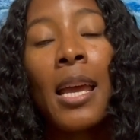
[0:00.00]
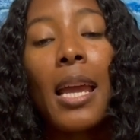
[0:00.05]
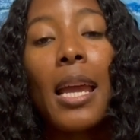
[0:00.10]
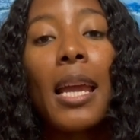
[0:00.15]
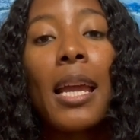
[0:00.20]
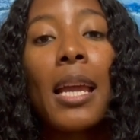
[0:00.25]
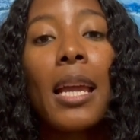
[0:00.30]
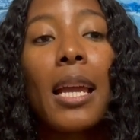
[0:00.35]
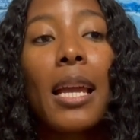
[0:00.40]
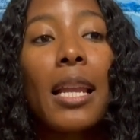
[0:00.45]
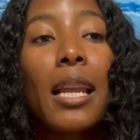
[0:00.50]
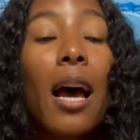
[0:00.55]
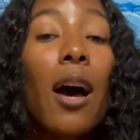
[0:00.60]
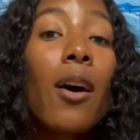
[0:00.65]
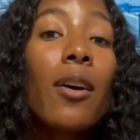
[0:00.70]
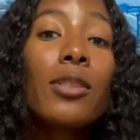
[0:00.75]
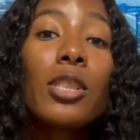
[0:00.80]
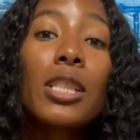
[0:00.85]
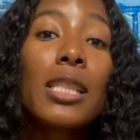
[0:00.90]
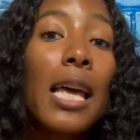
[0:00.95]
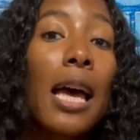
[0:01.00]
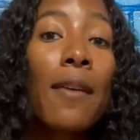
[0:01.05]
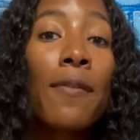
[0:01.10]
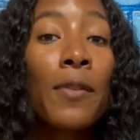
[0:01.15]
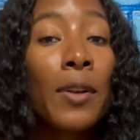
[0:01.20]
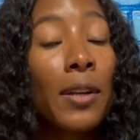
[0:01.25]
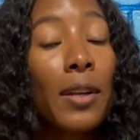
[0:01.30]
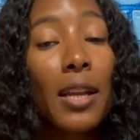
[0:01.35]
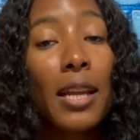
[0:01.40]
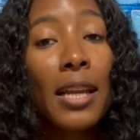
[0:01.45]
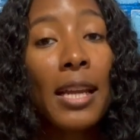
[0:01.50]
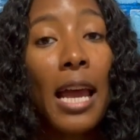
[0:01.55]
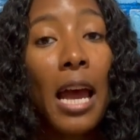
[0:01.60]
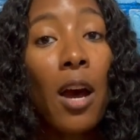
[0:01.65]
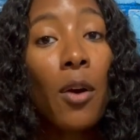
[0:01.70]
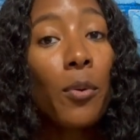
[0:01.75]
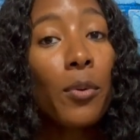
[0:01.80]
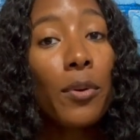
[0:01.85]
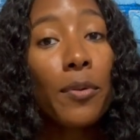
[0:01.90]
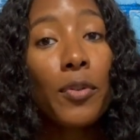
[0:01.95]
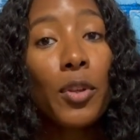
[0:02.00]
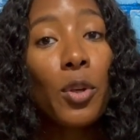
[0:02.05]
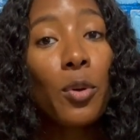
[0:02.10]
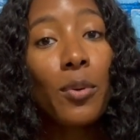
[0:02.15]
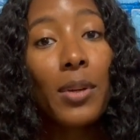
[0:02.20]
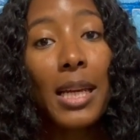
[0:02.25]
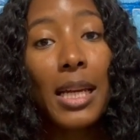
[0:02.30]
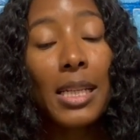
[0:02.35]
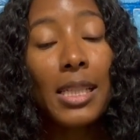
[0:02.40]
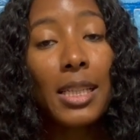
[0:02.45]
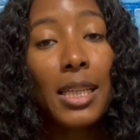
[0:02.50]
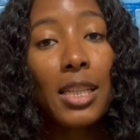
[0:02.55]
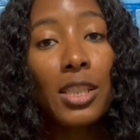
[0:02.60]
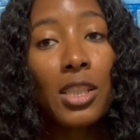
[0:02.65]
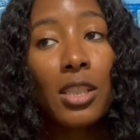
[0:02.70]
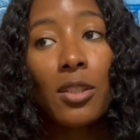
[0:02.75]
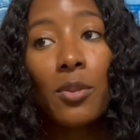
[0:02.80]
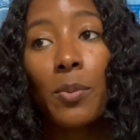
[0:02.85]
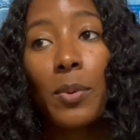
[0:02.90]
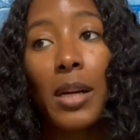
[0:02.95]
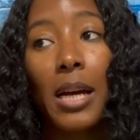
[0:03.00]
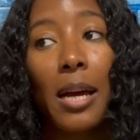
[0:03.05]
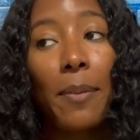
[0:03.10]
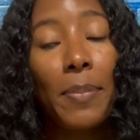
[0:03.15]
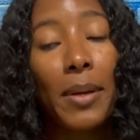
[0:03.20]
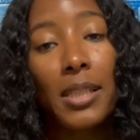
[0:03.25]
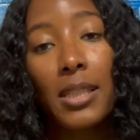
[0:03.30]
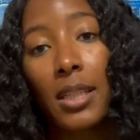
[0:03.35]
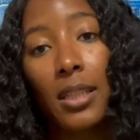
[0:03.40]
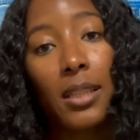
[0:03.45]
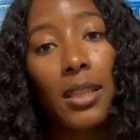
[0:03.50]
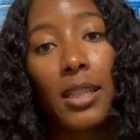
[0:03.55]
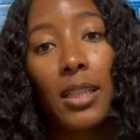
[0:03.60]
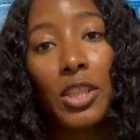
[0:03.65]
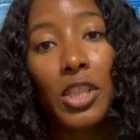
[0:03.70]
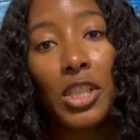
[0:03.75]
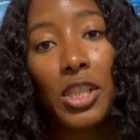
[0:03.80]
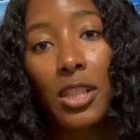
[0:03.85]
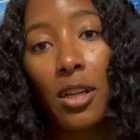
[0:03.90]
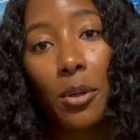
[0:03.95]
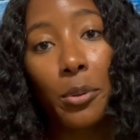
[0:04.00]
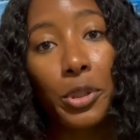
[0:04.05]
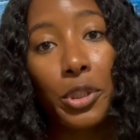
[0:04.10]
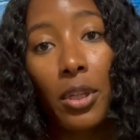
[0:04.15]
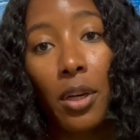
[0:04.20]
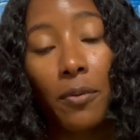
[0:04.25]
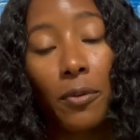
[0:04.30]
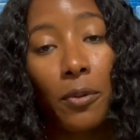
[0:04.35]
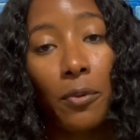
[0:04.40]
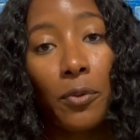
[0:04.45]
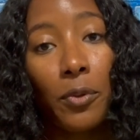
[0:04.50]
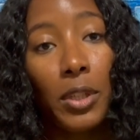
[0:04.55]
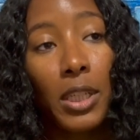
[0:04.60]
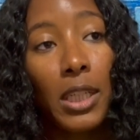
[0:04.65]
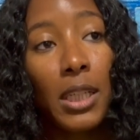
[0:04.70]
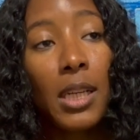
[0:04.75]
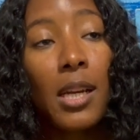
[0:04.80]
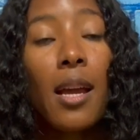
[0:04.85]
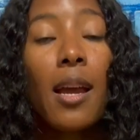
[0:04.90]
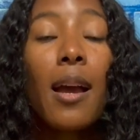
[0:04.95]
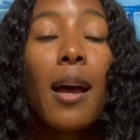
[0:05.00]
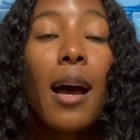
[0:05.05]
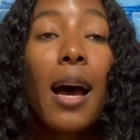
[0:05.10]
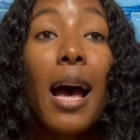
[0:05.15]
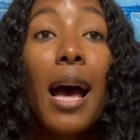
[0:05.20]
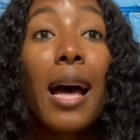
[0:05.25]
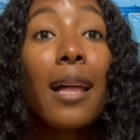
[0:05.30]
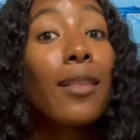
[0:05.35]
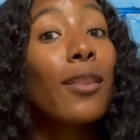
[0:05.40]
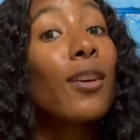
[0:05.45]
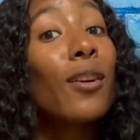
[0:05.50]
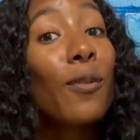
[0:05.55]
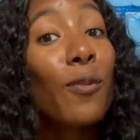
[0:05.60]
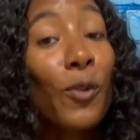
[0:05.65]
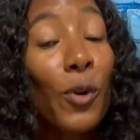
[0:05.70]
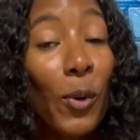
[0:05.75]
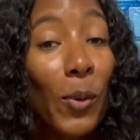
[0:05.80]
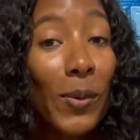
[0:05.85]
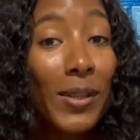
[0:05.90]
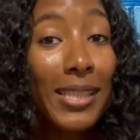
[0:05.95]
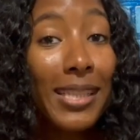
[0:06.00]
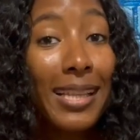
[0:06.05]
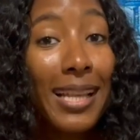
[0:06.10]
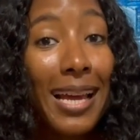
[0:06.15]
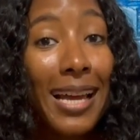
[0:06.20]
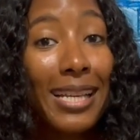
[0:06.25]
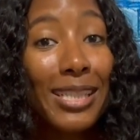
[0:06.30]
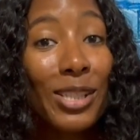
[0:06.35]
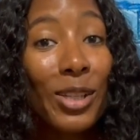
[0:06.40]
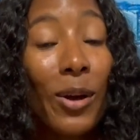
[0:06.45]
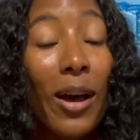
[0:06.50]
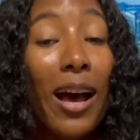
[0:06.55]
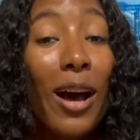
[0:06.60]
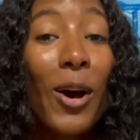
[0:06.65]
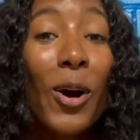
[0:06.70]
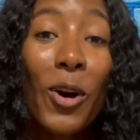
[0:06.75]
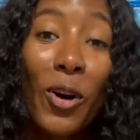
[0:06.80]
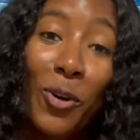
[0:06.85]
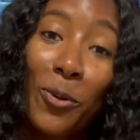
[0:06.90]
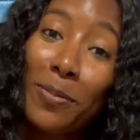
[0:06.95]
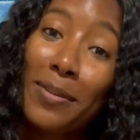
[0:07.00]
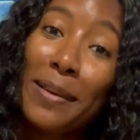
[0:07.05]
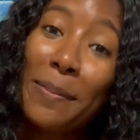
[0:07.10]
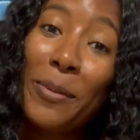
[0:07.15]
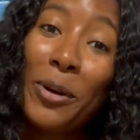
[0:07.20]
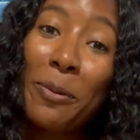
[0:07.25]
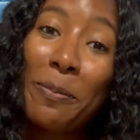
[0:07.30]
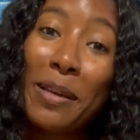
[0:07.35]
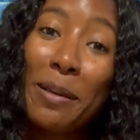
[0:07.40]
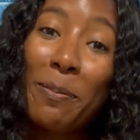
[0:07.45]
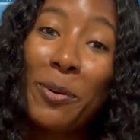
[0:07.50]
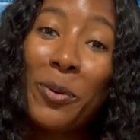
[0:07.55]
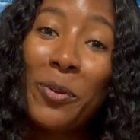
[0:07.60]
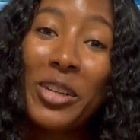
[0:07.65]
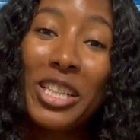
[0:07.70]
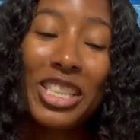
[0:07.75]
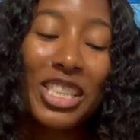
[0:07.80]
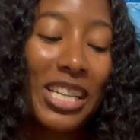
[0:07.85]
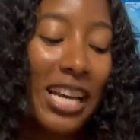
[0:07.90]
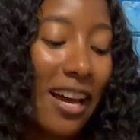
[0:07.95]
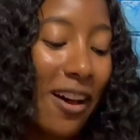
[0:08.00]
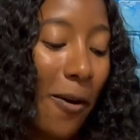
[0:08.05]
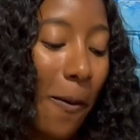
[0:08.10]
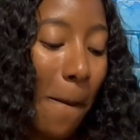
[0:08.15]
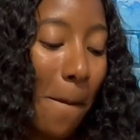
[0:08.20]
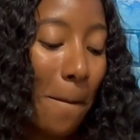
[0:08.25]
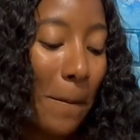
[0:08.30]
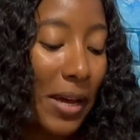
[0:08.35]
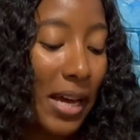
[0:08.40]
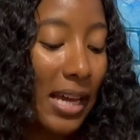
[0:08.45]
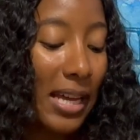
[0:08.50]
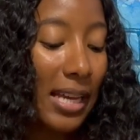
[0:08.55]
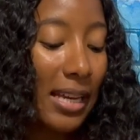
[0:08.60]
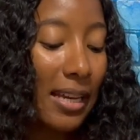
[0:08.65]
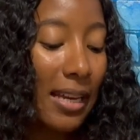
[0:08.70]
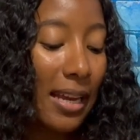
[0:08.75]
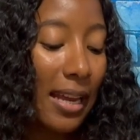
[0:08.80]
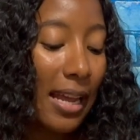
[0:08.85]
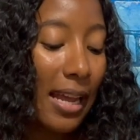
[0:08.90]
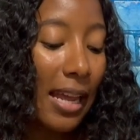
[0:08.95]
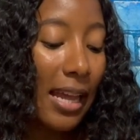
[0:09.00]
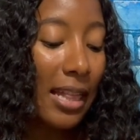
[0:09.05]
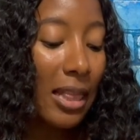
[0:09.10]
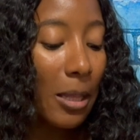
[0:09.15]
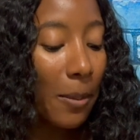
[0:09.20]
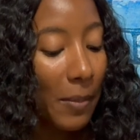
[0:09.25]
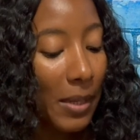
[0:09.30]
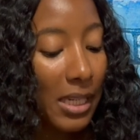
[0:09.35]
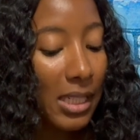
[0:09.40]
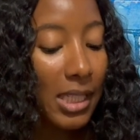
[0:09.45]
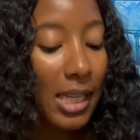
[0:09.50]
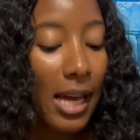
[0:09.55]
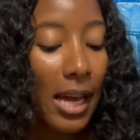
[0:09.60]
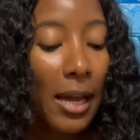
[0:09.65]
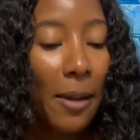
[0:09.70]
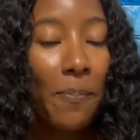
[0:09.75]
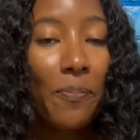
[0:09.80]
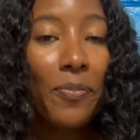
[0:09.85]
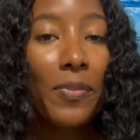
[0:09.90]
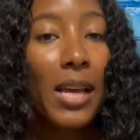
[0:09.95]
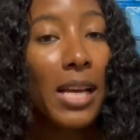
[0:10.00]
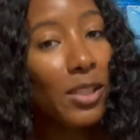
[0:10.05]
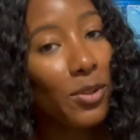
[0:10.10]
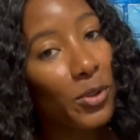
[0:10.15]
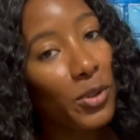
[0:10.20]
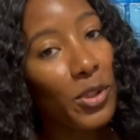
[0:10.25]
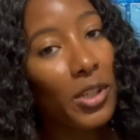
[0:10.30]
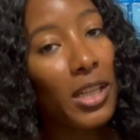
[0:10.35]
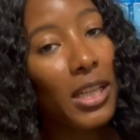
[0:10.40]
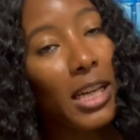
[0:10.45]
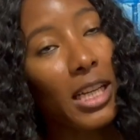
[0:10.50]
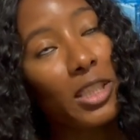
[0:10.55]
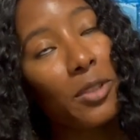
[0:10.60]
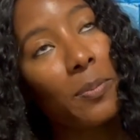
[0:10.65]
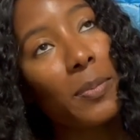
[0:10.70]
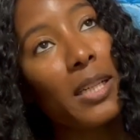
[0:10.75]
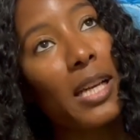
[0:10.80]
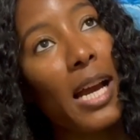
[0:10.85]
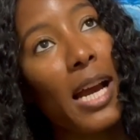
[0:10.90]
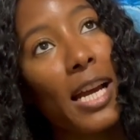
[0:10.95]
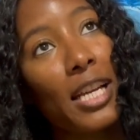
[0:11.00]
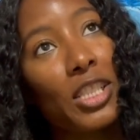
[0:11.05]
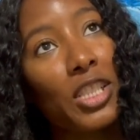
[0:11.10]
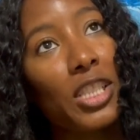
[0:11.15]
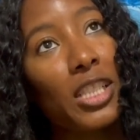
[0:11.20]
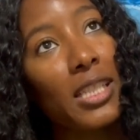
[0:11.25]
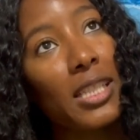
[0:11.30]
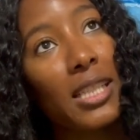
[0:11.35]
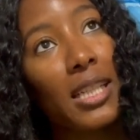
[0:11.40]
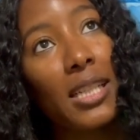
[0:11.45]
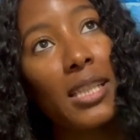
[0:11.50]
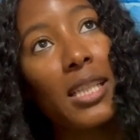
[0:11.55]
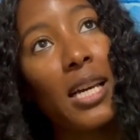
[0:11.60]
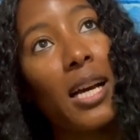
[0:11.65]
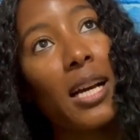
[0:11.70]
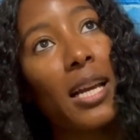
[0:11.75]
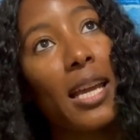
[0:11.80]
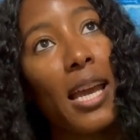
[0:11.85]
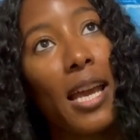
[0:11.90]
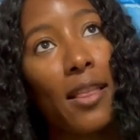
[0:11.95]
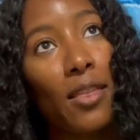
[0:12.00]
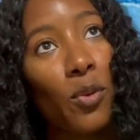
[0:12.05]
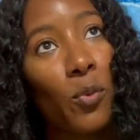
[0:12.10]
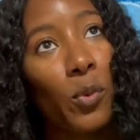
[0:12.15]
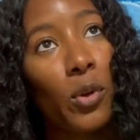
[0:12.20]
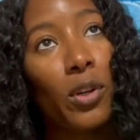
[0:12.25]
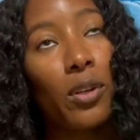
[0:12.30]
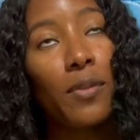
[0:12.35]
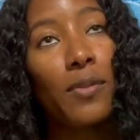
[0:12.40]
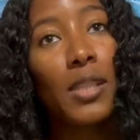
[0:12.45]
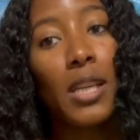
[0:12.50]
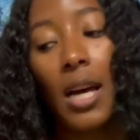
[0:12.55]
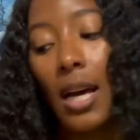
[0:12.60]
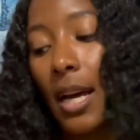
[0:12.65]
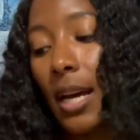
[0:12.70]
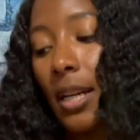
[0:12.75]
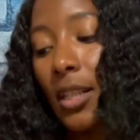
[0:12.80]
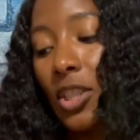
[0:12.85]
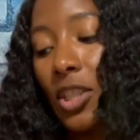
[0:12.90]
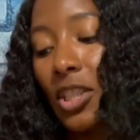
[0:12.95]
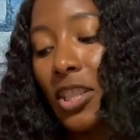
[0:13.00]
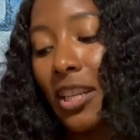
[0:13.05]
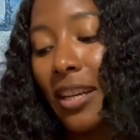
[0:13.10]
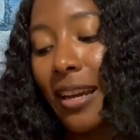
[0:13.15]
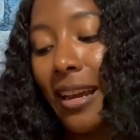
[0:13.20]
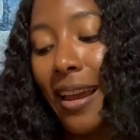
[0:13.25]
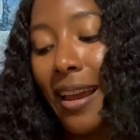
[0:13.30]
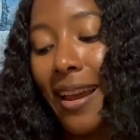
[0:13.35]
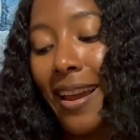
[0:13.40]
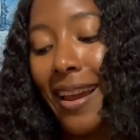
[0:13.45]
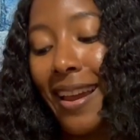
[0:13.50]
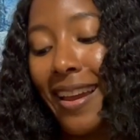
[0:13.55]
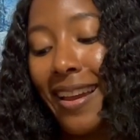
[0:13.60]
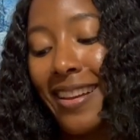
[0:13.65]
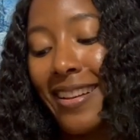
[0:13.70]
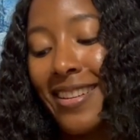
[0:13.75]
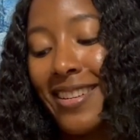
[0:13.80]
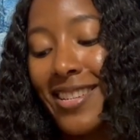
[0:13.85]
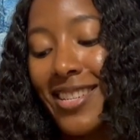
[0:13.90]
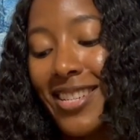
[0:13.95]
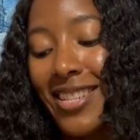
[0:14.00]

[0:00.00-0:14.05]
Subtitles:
And I'll just have an hour of Q&A sessions where I basically just coach y'all for free. I look forward to that. So I hope that more people reach out. But in the meantime, that's where you can catch me, IG and TikTok at The World of Taj. And